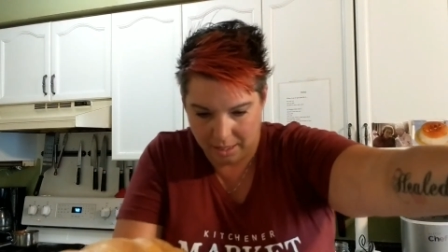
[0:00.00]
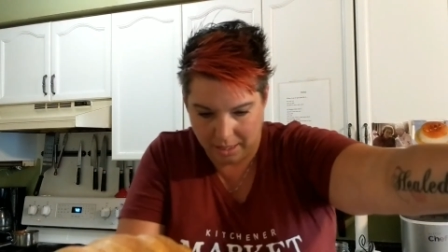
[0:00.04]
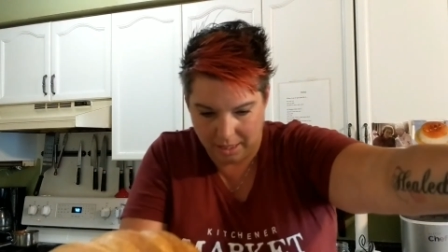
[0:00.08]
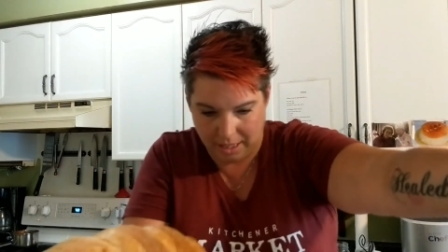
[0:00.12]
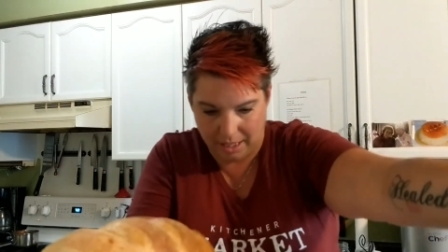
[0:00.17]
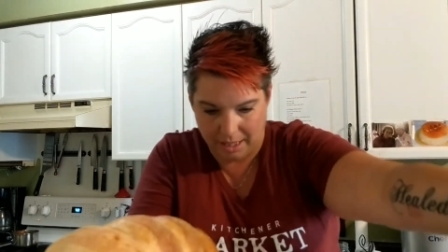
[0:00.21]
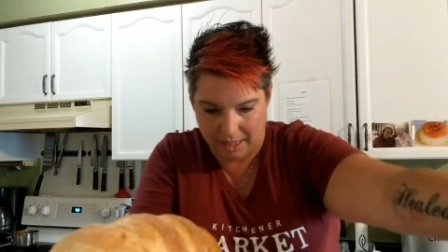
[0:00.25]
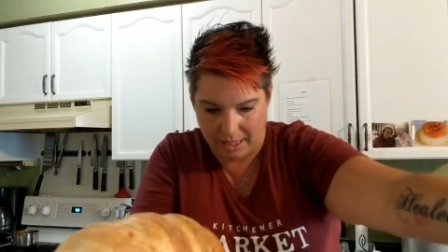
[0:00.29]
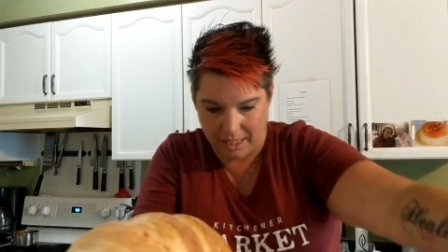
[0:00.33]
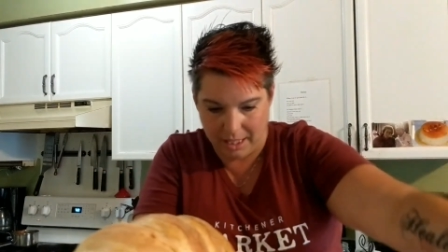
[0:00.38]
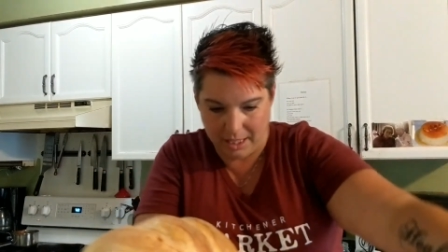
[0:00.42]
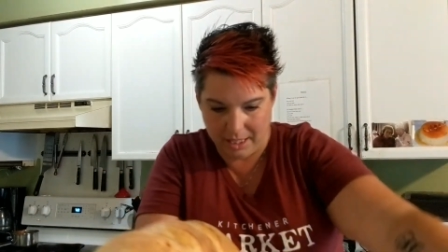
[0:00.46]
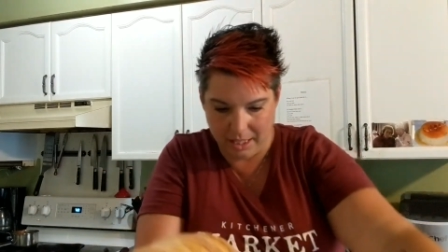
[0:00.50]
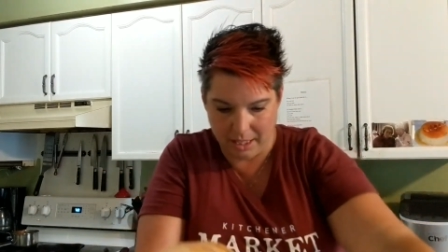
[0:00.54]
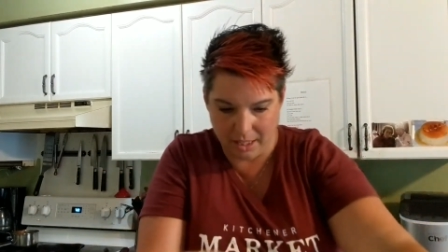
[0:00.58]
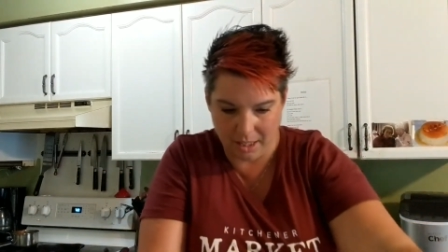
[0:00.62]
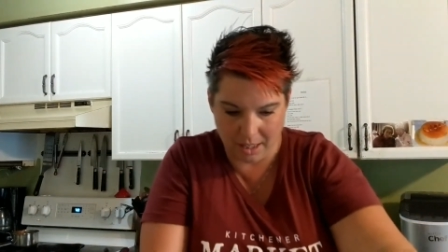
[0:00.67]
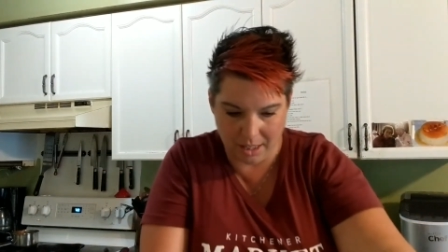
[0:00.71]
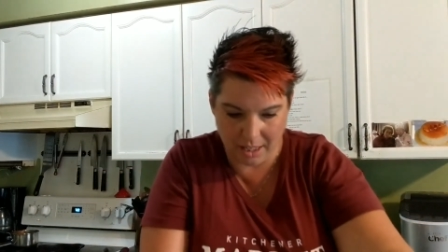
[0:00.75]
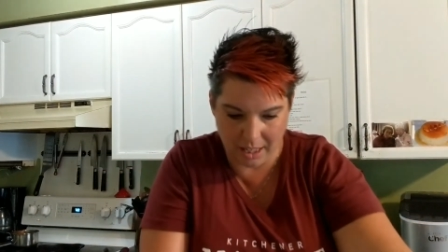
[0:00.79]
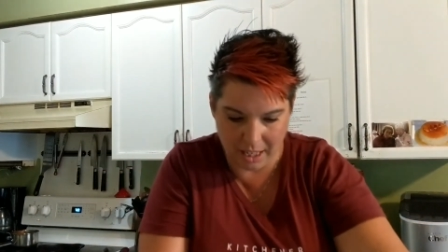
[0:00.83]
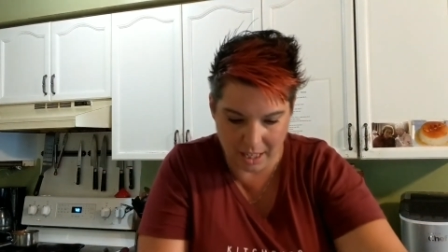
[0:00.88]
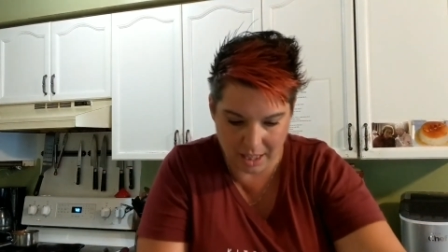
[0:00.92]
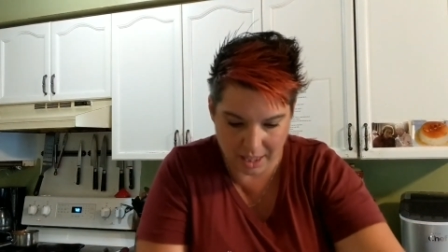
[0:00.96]
I'll get this
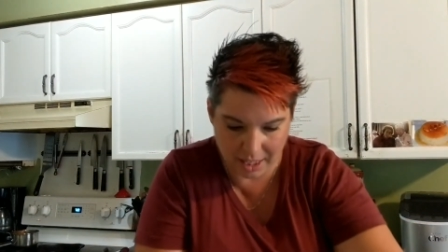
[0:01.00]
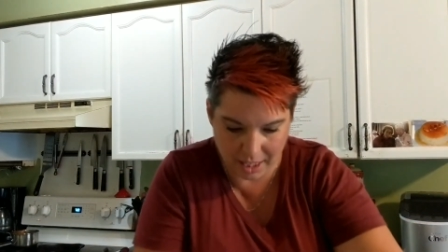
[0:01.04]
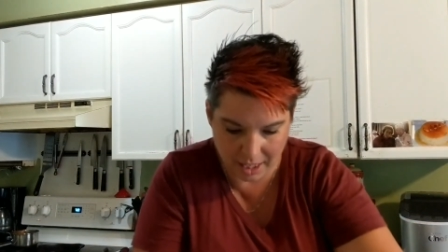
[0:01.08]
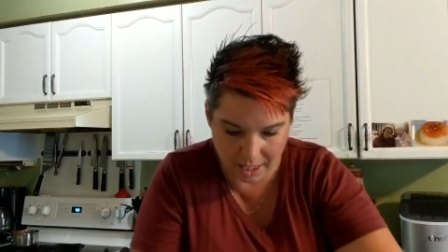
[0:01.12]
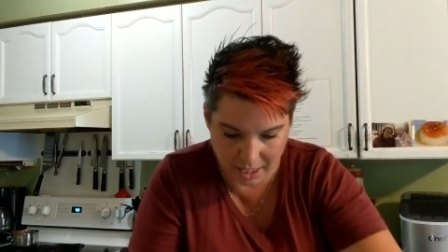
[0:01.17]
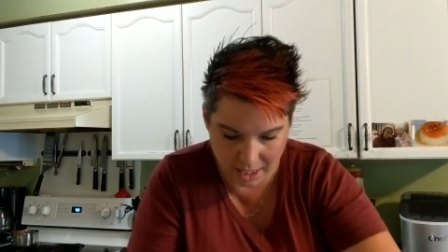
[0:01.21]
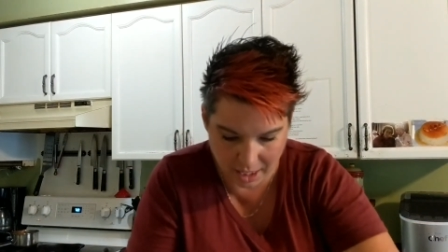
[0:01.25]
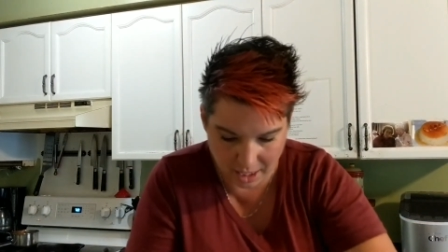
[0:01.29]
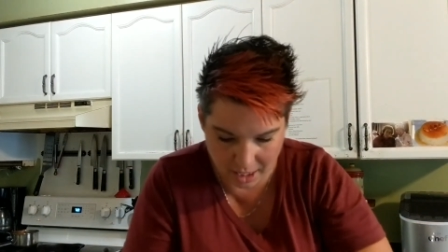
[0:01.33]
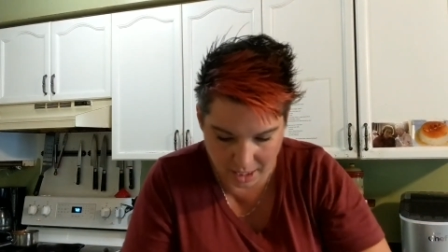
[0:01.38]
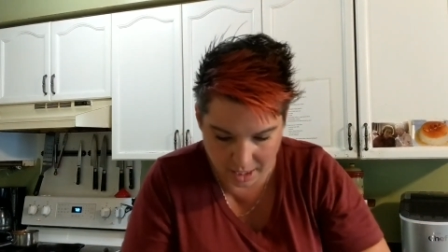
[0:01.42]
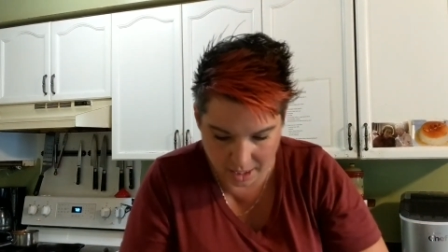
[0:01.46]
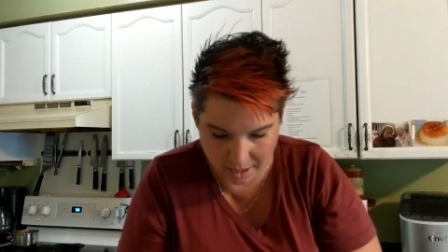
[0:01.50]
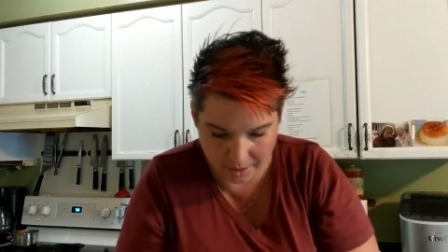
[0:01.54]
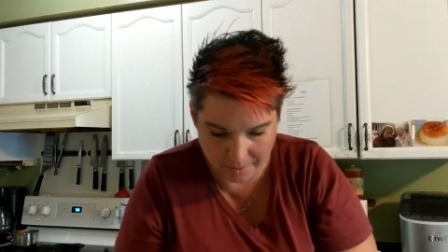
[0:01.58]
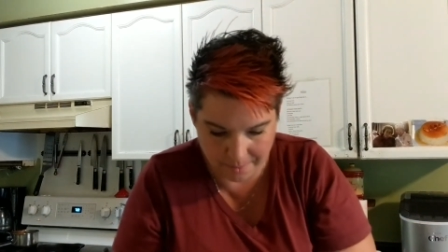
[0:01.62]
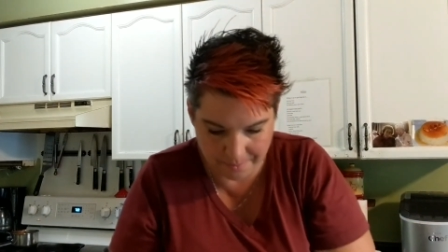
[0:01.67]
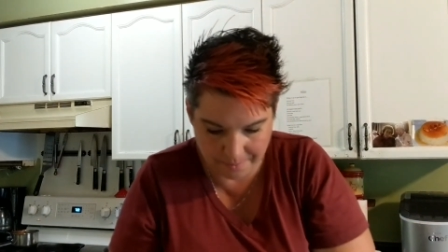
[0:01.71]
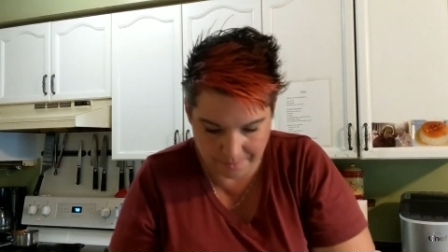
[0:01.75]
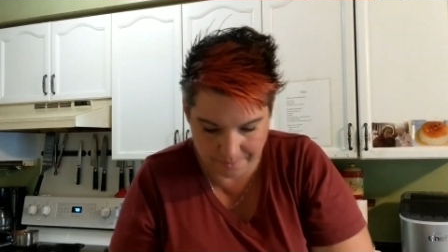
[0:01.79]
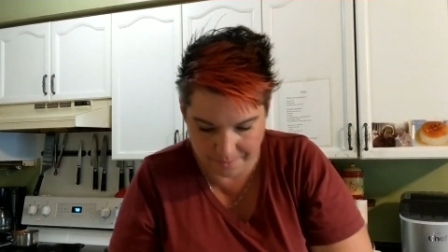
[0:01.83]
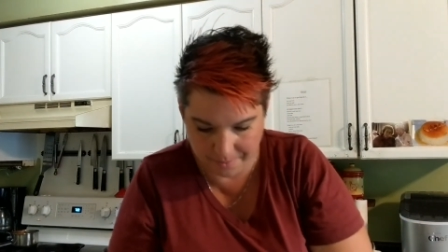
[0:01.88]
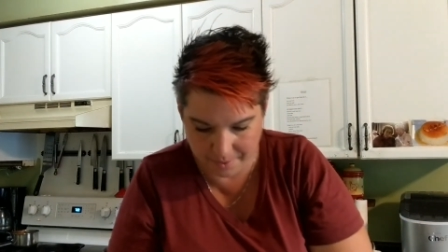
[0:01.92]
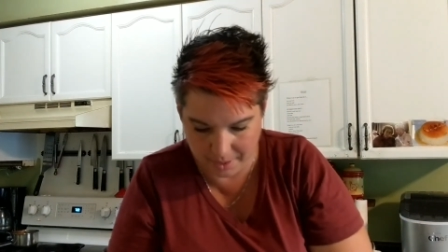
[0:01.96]
underneath it here,
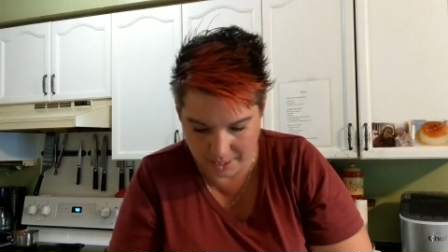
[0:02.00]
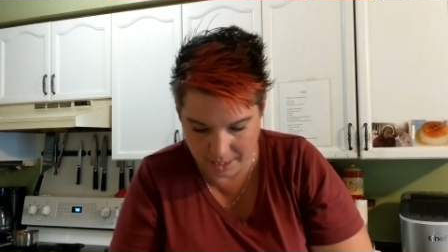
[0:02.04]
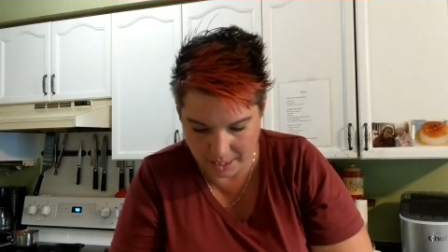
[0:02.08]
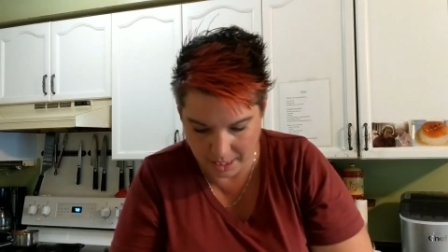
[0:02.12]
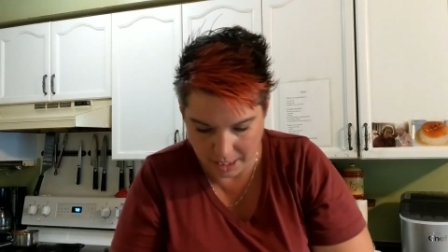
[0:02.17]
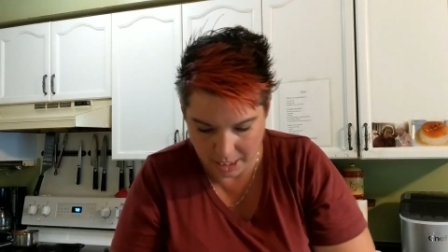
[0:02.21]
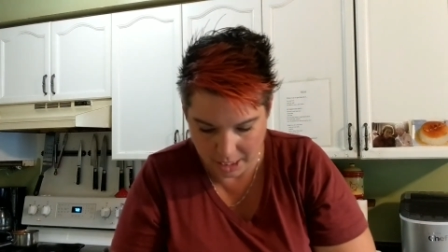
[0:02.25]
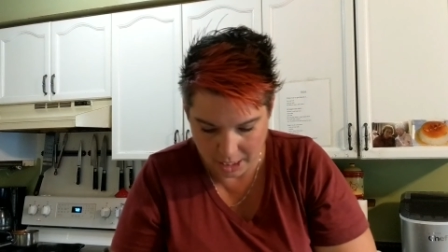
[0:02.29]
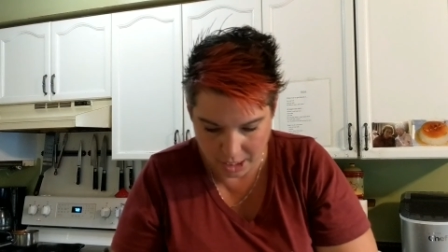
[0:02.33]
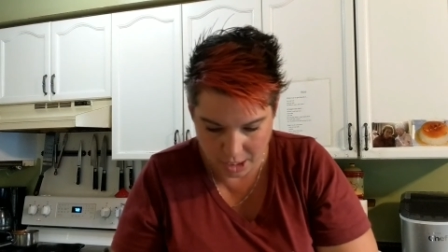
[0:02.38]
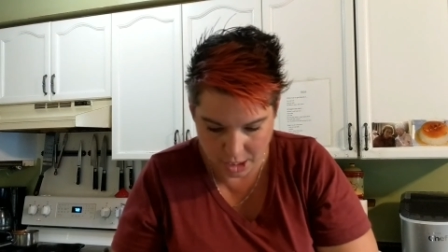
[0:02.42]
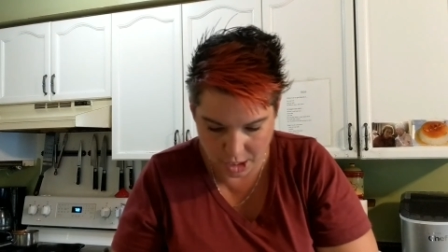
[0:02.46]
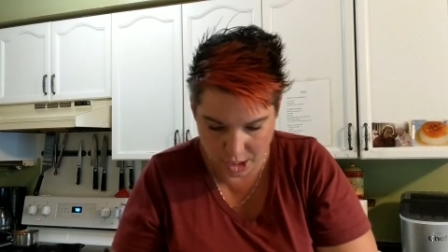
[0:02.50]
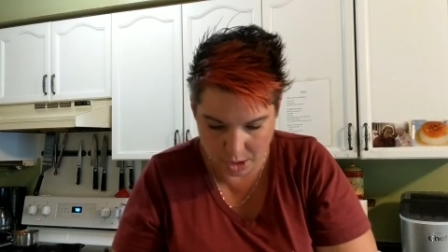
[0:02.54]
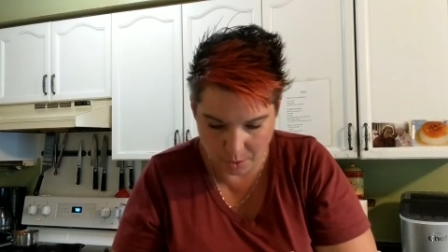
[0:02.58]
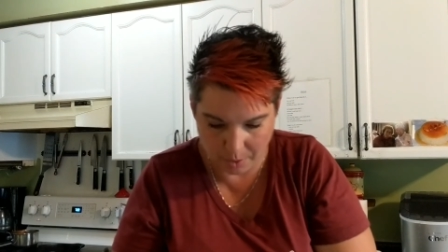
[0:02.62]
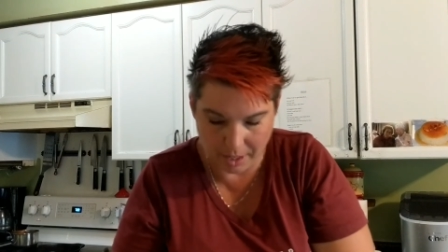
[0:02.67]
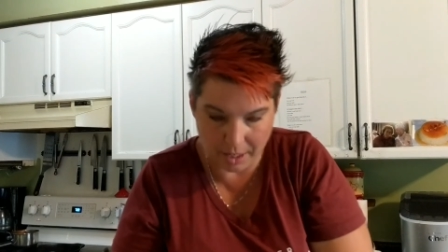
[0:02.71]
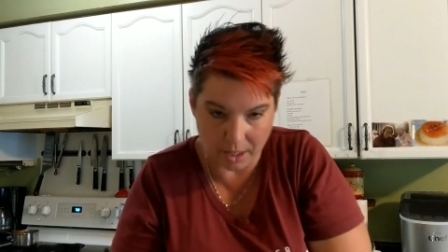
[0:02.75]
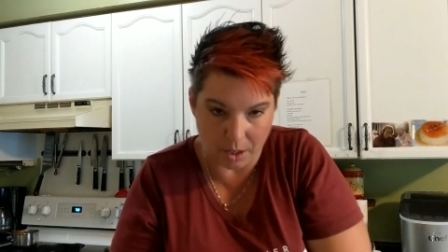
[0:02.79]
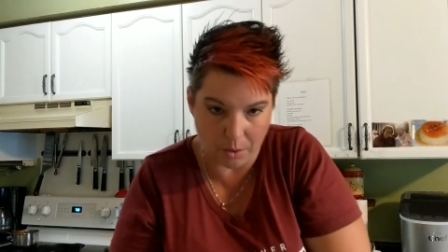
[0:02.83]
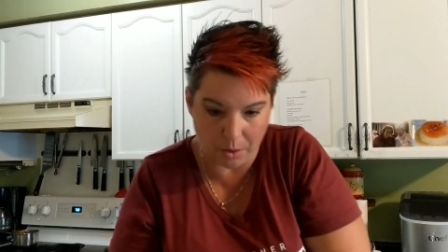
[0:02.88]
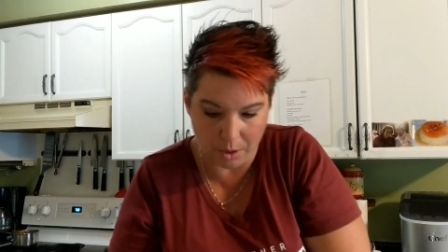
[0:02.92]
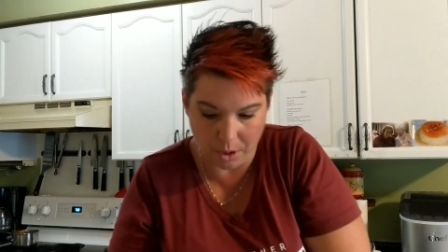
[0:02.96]
just so
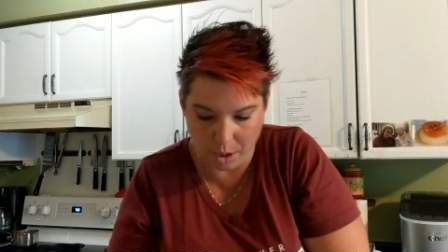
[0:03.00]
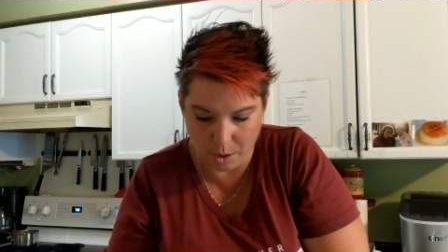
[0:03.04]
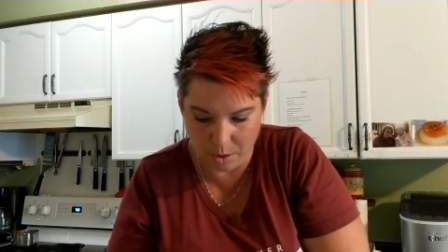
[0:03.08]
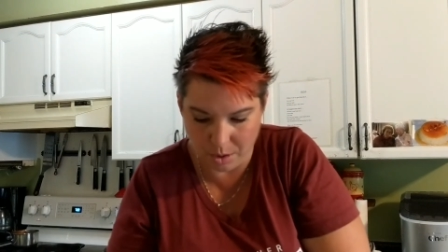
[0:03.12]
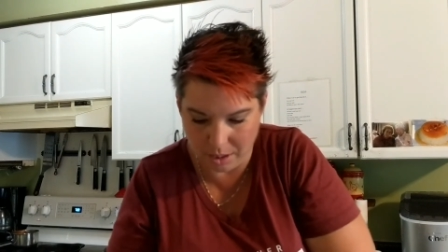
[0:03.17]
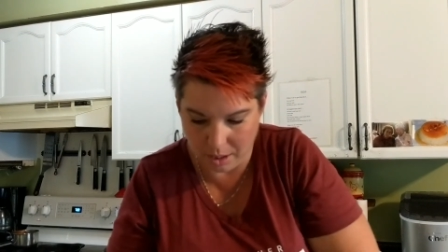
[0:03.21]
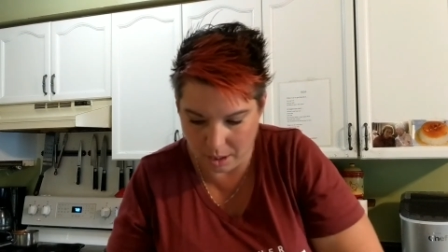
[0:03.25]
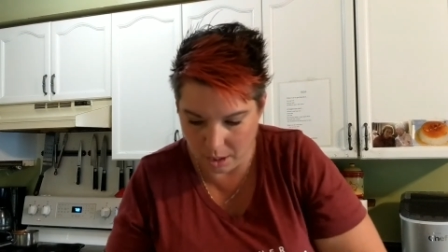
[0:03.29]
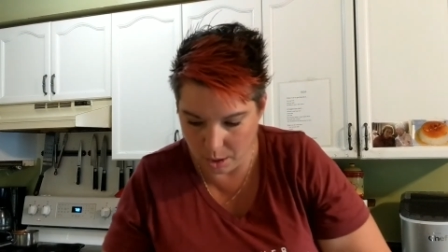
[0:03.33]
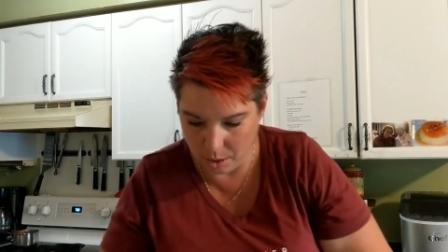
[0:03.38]
I don't lose,